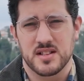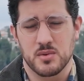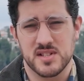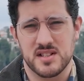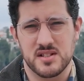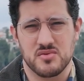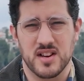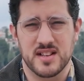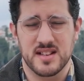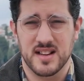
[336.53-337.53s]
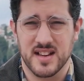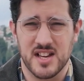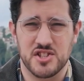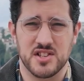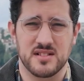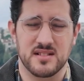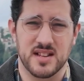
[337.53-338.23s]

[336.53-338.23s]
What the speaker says: There was an Israeli delegation